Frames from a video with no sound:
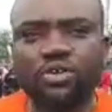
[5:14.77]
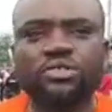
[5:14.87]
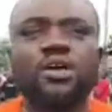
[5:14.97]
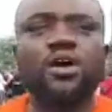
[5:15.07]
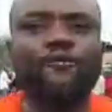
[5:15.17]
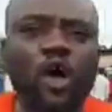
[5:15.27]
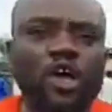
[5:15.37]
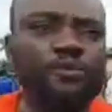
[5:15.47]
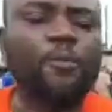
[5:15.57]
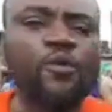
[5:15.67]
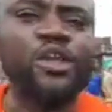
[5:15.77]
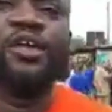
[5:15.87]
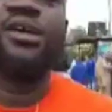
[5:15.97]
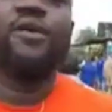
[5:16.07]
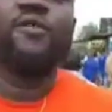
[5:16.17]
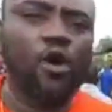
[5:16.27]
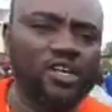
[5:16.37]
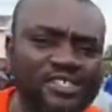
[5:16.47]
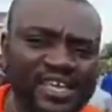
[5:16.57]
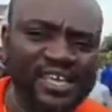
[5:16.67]
Voice populi, voice the
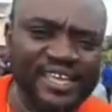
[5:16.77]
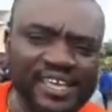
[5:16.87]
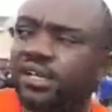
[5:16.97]
he.